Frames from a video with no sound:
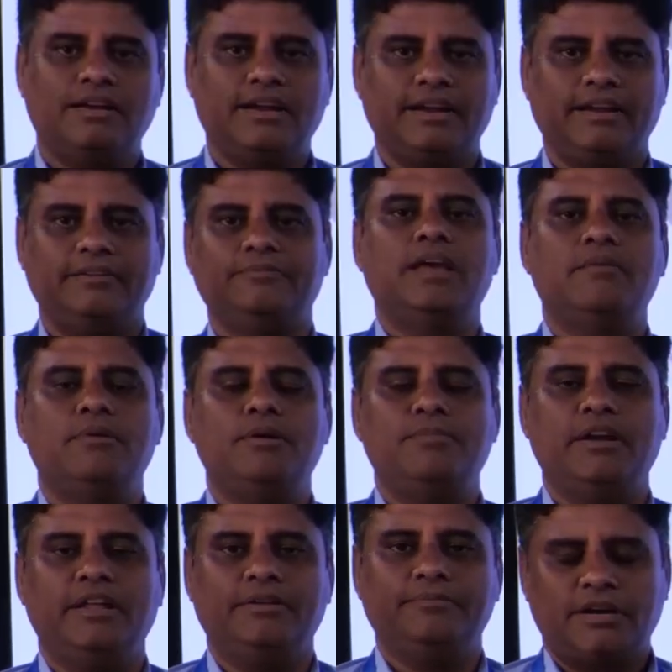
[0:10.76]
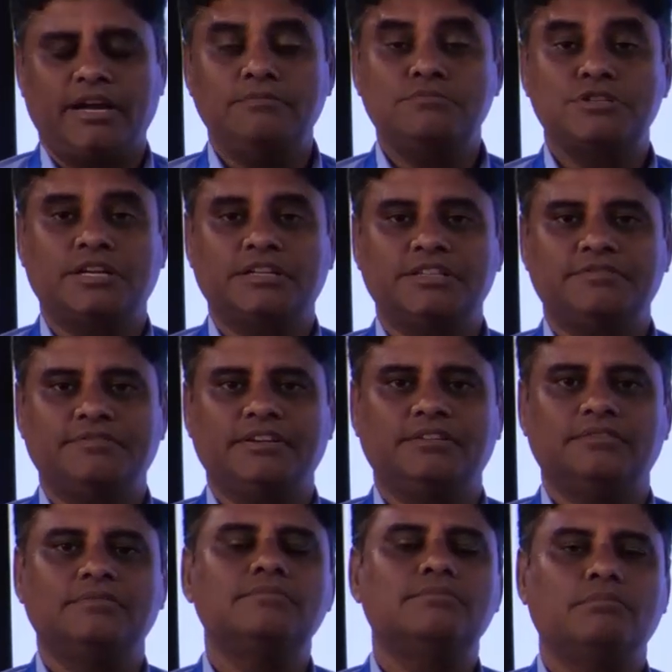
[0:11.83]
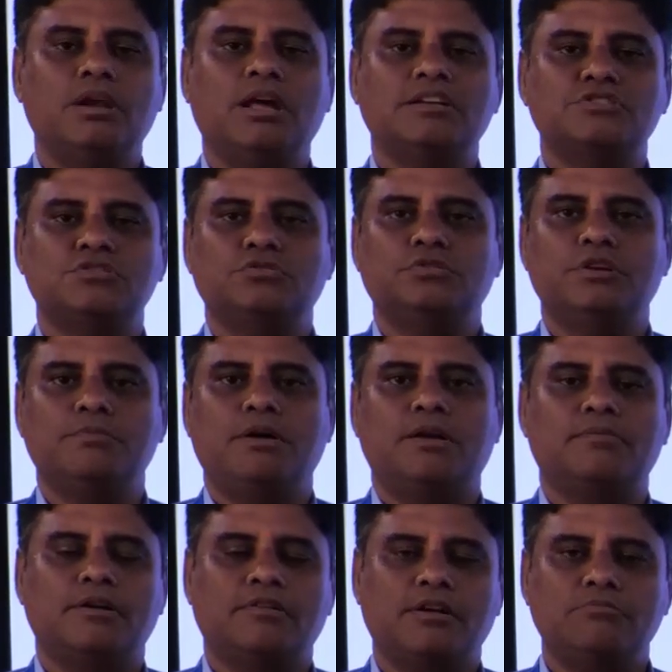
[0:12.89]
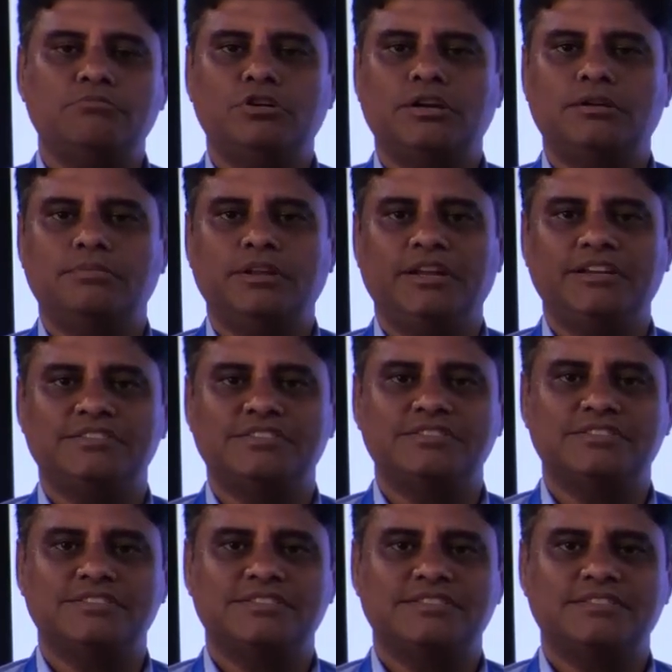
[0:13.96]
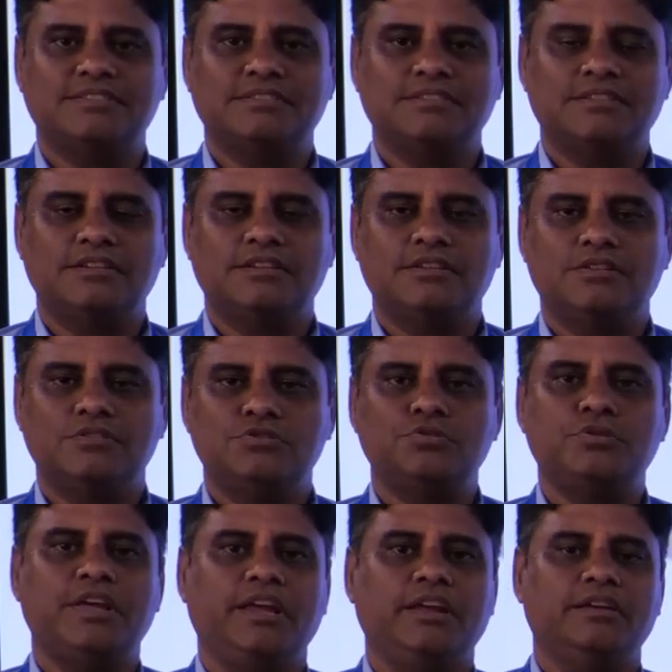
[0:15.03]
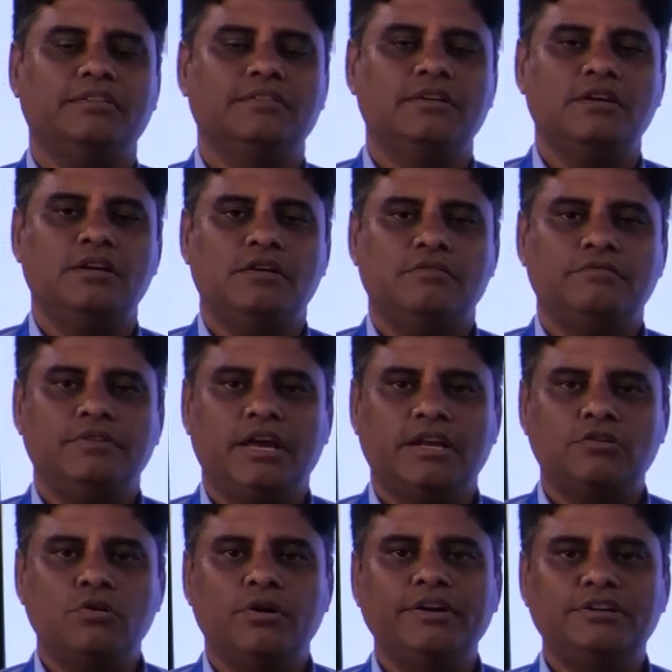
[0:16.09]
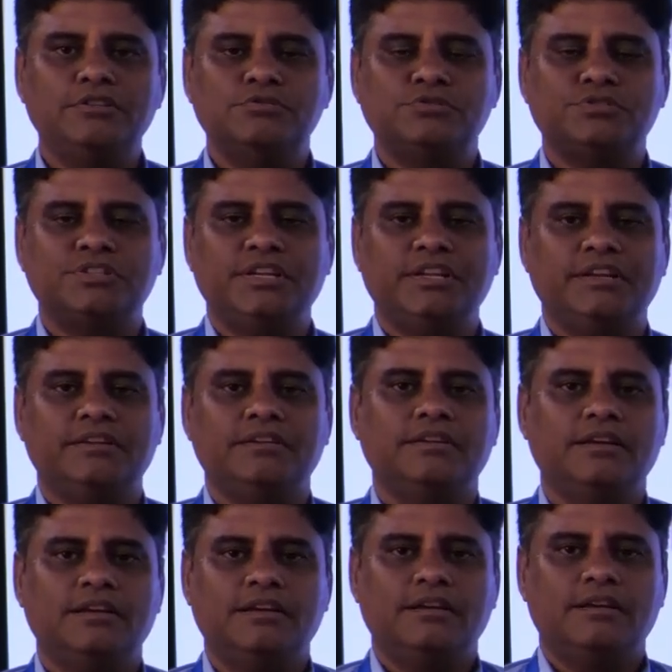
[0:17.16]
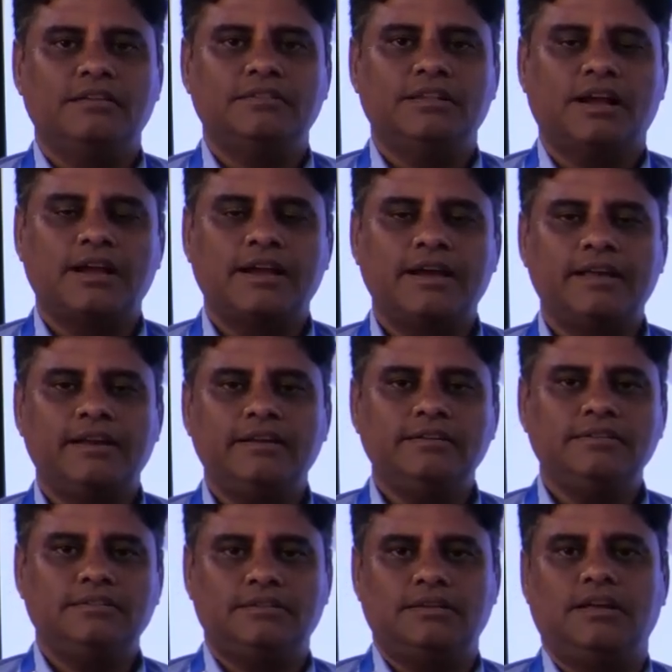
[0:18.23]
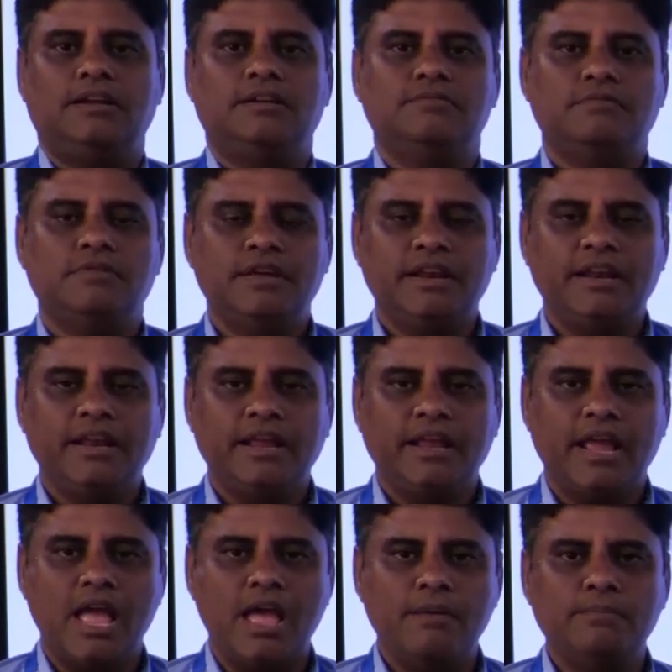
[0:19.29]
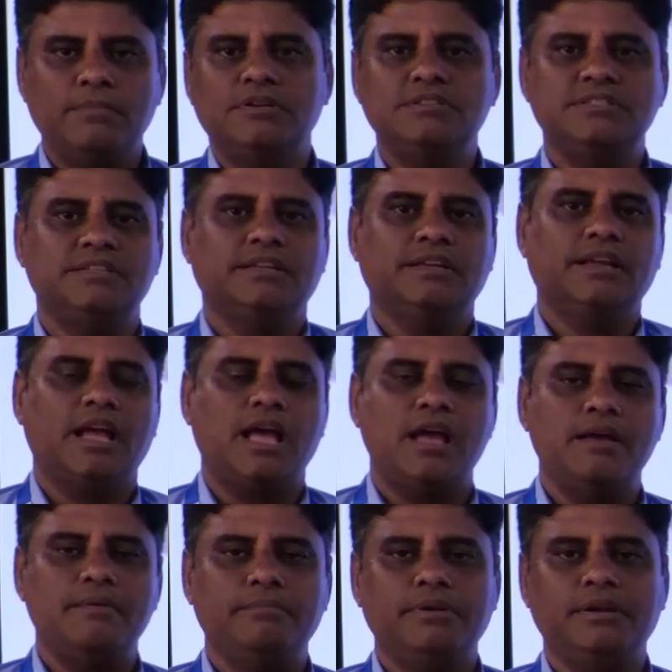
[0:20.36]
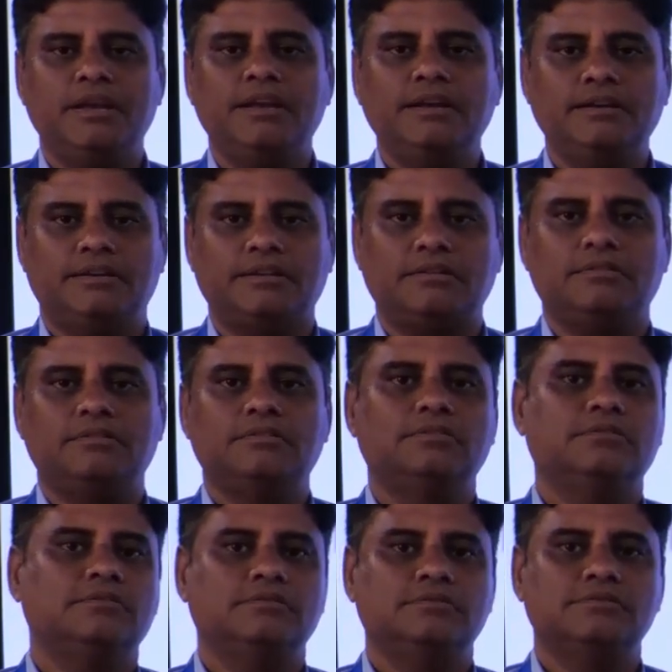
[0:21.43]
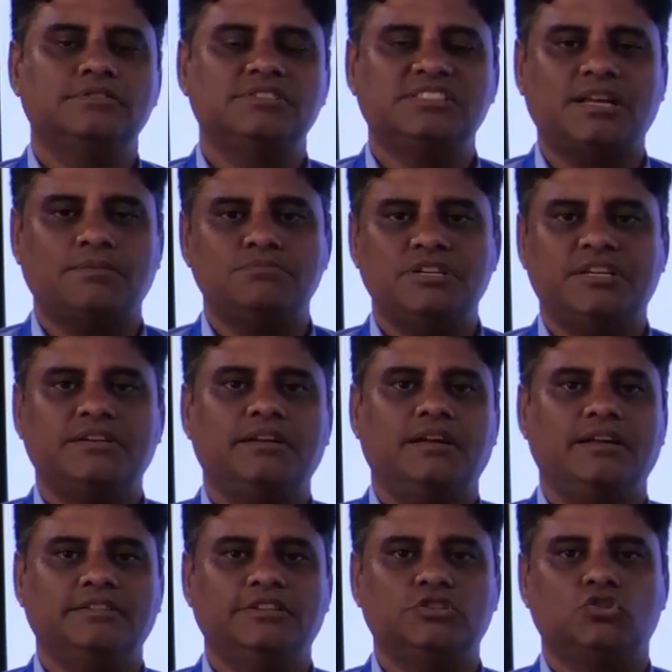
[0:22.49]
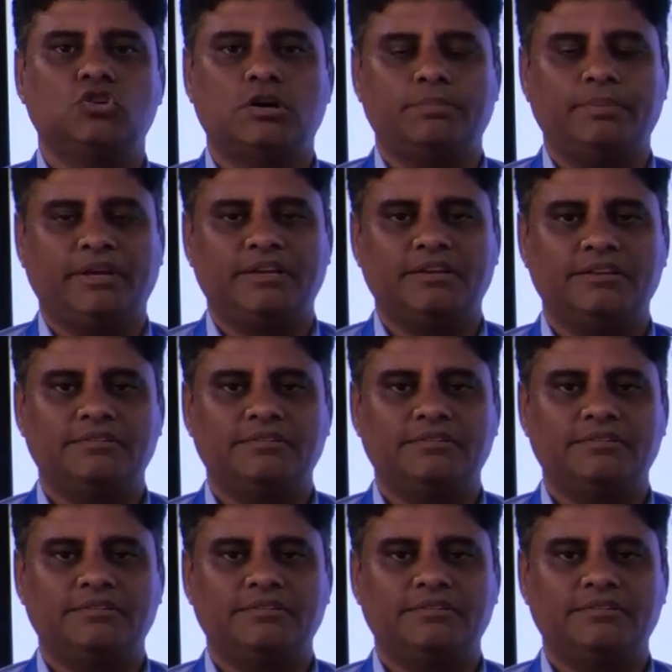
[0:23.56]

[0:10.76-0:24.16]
Hi everybody, I am Sakthivel, belongs to Department of Computer Applications. Today we are going to see the current and very emerging, eminent subject and the topic.